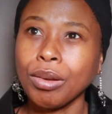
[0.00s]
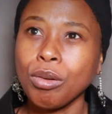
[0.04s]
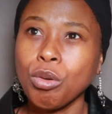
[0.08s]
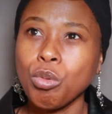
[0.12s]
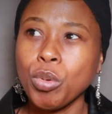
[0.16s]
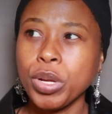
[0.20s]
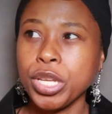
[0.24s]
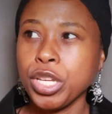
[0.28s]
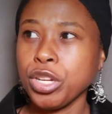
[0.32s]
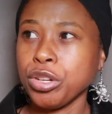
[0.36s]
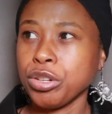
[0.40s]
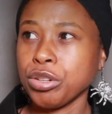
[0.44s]

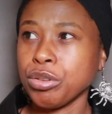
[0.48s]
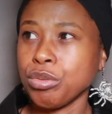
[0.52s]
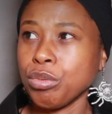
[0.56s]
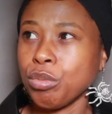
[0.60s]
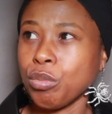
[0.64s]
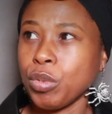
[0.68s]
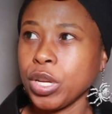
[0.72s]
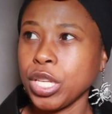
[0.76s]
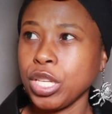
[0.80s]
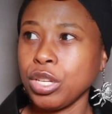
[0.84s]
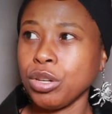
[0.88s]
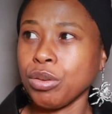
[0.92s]
when
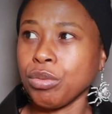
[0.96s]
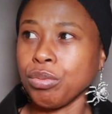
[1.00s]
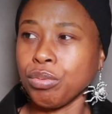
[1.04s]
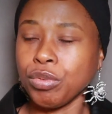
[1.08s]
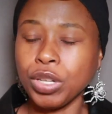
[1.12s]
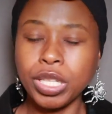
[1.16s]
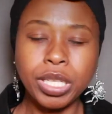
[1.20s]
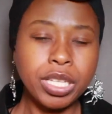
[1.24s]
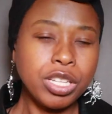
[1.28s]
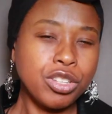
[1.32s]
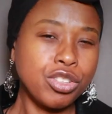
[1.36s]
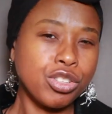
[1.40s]
you're
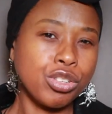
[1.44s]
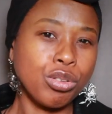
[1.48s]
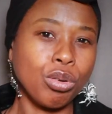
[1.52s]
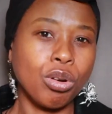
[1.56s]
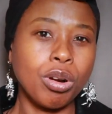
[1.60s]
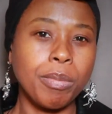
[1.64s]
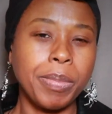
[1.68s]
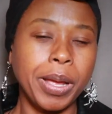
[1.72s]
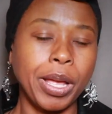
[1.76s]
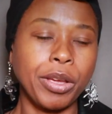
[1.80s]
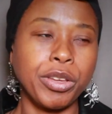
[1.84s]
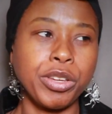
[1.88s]
really
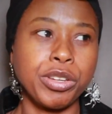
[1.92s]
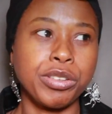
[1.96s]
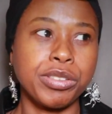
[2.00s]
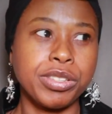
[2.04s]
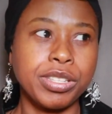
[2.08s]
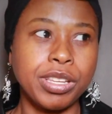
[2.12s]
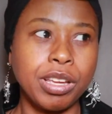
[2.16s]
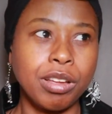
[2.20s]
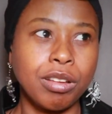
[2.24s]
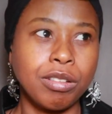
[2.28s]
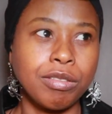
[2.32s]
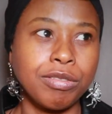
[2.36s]
sure about
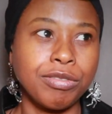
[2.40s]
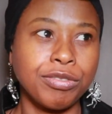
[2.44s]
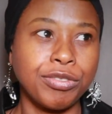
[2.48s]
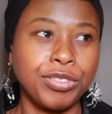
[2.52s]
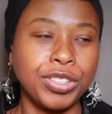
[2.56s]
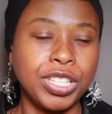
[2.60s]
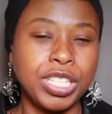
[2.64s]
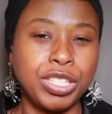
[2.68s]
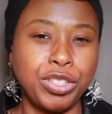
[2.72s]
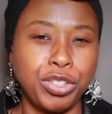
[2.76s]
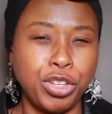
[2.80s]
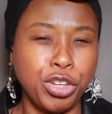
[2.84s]

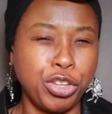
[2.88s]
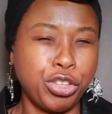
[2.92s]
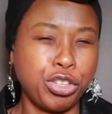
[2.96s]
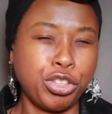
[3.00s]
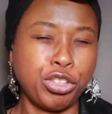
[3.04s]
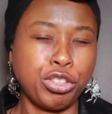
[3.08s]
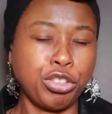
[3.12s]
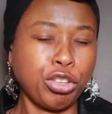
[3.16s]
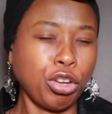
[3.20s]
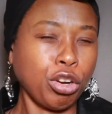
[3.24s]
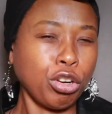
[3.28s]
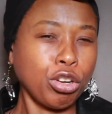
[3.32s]
yourself, it
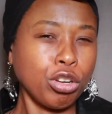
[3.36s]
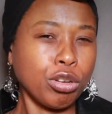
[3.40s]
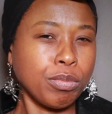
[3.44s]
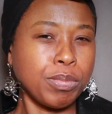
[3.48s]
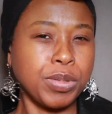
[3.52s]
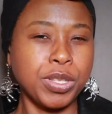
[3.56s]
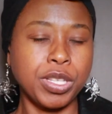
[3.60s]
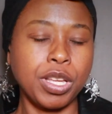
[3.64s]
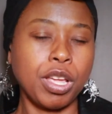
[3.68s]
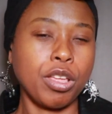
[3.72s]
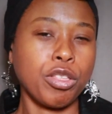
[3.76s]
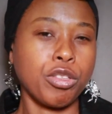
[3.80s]

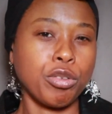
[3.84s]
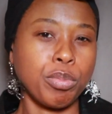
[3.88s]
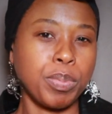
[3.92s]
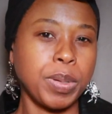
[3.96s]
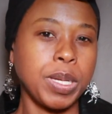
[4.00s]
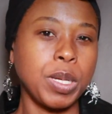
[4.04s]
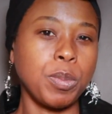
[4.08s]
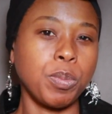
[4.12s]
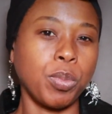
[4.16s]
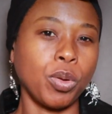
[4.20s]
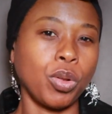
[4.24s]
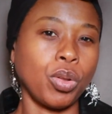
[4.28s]
disturbs other
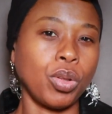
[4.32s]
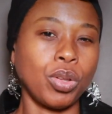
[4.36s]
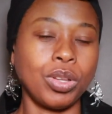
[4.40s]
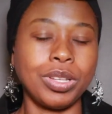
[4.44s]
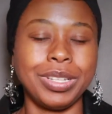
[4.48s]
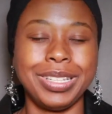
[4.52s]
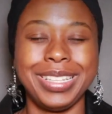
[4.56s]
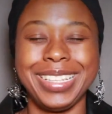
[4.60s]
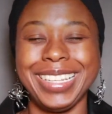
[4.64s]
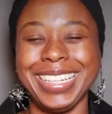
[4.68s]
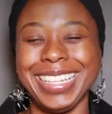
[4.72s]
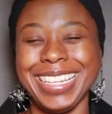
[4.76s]
people.
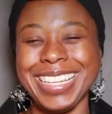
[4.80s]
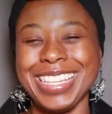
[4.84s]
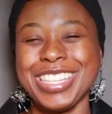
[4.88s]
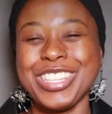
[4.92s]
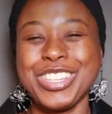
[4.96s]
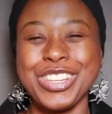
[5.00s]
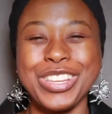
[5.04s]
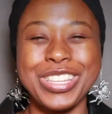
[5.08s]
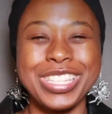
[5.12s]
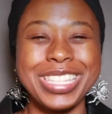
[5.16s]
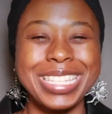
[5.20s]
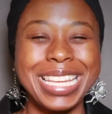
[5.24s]

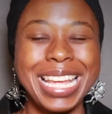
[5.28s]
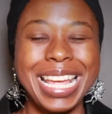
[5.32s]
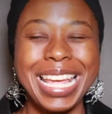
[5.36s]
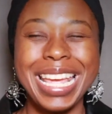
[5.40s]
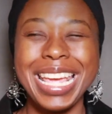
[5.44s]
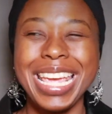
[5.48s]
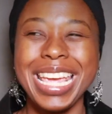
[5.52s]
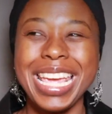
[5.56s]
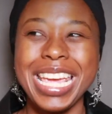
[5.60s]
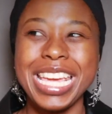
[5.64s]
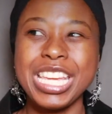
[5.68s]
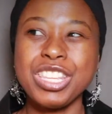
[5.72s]

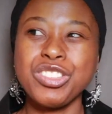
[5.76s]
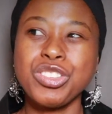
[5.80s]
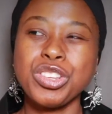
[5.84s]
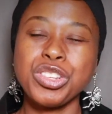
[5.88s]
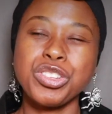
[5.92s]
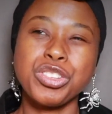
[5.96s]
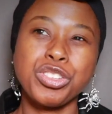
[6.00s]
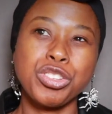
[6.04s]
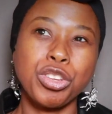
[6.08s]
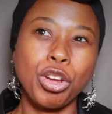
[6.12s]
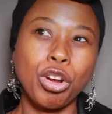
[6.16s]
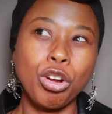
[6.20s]
It
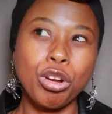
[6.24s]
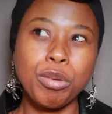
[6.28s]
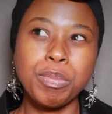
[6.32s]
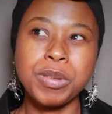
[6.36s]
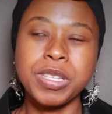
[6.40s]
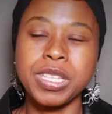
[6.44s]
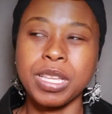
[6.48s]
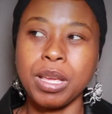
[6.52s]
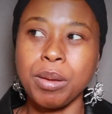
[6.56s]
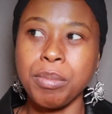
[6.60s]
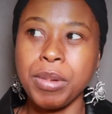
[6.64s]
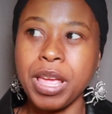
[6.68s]

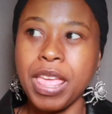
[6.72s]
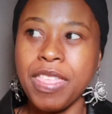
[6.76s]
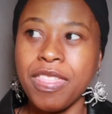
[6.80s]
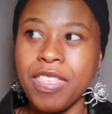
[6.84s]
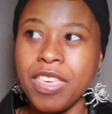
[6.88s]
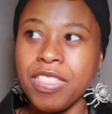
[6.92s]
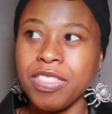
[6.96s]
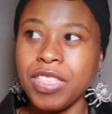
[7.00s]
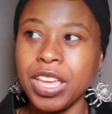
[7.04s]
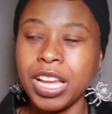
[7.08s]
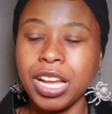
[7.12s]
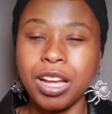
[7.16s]
disturbs them, and
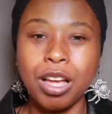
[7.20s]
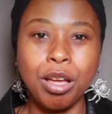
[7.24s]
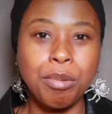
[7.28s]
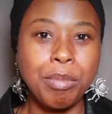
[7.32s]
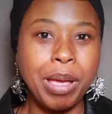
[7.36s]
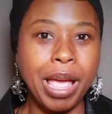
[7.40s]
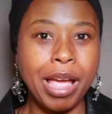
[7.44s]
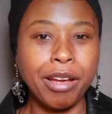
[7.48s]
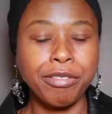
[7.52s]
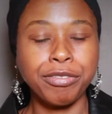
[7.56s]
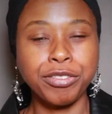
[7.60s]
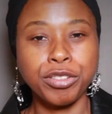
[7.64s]
then they
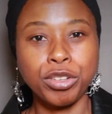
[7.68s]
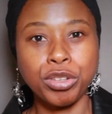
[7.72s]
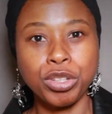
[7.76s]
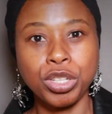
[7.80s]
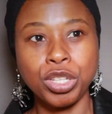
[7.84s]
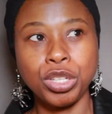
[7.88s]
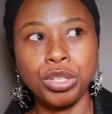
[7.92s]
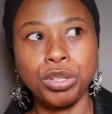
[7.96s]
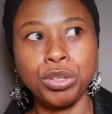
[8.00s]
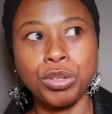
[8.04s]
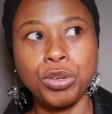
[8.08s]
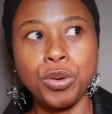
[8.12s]
come after
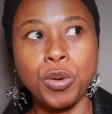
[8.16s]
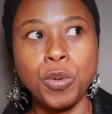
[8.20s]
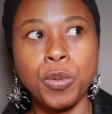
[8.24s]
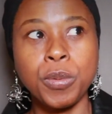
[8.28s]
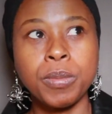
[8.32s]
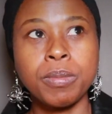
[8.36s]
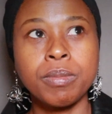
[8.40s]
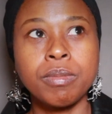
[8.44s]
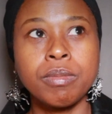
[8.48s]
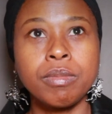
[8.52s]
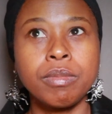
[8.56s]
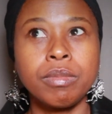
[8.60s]

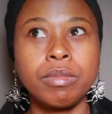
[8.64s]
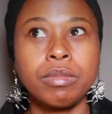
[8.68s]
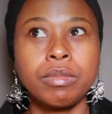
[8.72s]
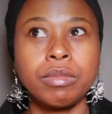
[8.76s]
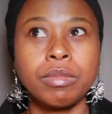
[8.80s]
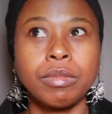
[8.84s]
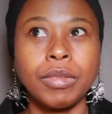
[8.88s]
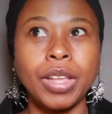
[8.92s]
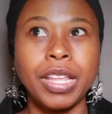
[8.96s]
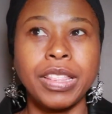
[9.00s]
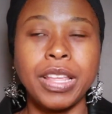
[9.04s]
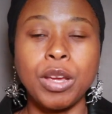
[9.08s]
you.
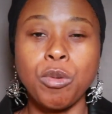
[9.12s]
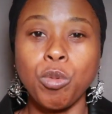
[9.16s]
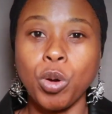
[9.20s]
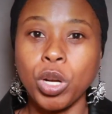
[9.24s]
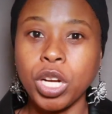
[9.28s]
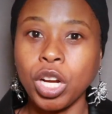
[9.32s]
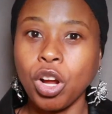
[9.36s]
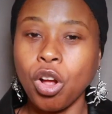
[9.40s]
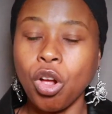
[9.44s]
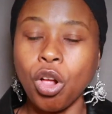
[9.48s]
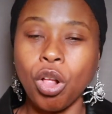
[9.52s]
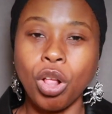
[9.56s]
They
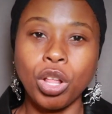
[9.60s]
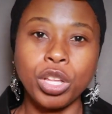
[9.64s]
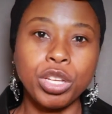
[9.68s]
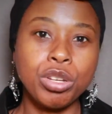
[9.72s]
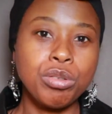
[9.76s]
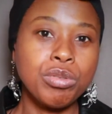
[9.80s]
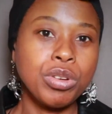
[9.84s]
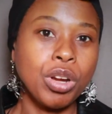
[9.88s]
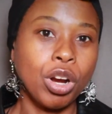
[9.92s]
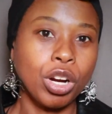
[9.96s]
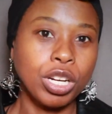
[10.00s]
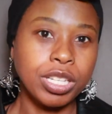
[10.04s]
want to call
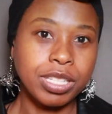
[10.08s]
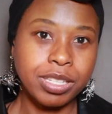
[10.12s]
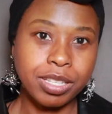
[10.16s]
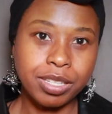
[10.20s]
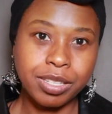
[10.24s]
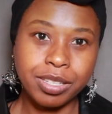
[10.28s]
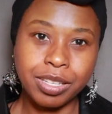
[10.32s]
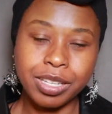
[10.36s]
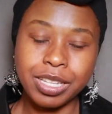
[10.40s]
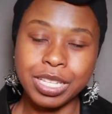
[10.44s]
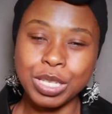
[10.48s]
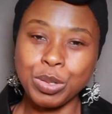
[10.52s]
you
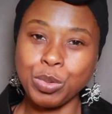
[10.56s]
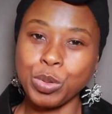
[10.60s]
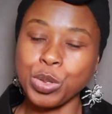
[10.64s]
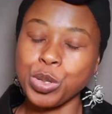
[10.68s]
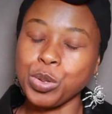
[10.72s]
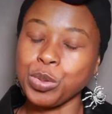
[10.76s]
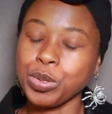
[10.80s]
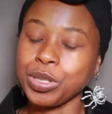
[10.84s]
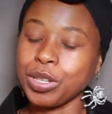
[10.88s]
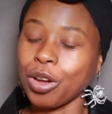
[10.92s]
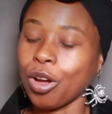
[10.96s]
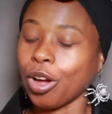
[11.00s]
narcissist,
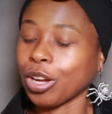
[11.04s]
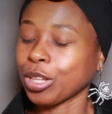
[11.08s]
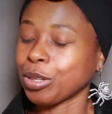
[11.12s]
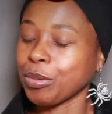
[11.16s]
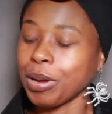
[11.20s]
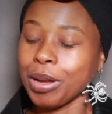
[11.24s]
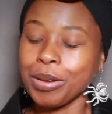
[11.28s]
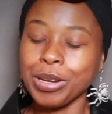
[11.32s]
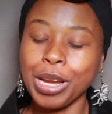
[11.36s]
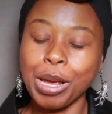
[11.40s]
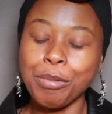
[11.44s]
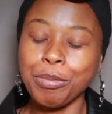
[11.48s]
which we talked
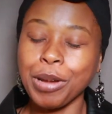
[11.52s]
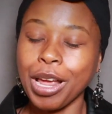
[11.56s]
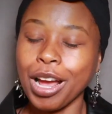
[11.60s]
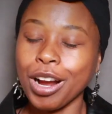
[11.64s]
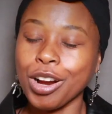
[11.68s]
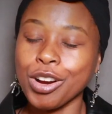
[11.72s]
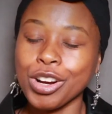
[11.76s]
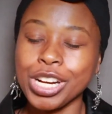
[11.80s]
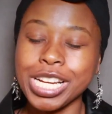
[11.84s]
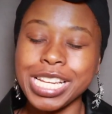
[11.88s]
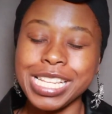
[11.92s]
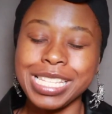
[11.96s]
about, and I'm
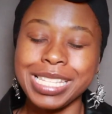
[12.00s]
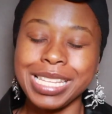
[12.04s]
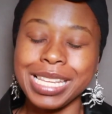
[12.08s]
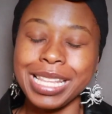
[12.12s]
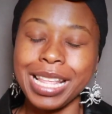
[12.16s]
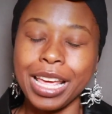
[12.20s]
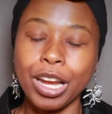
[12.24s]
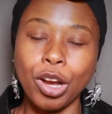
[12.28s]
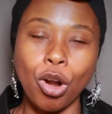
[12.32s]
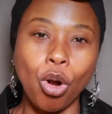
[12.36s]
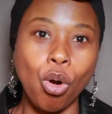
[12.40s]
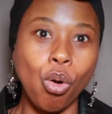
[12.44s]
Not Crazy,
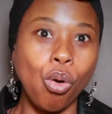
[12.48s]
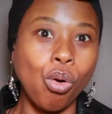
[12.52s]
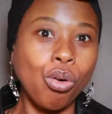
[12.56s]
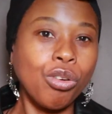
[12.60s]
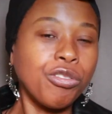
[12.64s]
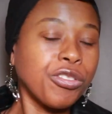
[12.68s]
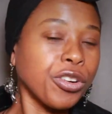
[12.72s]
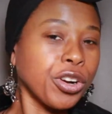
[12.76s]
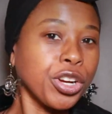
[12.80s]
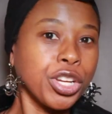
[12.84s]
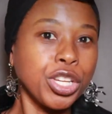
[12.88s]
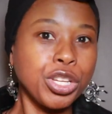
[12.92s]
that
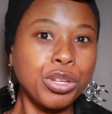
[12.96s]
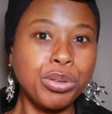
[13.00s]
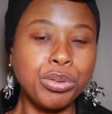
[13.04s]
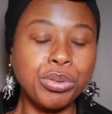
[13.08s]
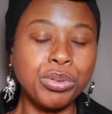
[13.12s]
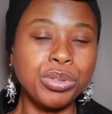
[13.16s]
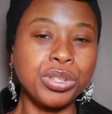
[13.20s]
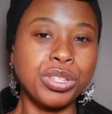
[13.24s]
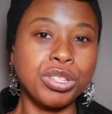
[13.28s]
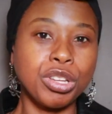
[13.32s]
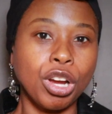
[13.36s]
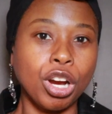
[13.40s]

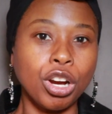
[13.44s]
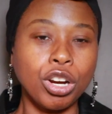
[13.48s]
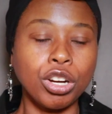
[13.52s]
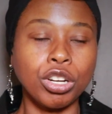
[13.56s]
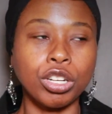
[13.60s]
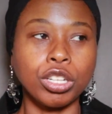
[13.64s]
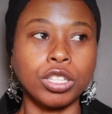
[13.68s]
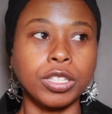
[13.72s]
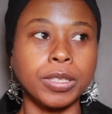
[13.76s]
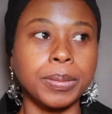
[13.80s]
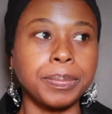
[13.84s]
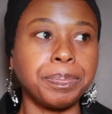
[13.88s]
overused
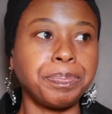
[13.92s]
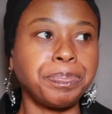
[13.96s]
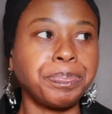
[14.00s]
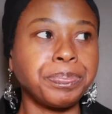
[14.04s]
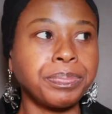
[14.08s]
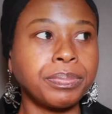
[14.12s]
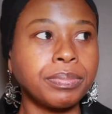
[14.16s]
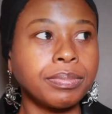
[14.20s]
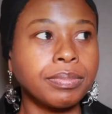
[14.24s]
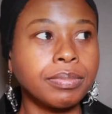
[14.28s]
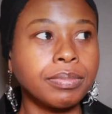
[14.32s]
term.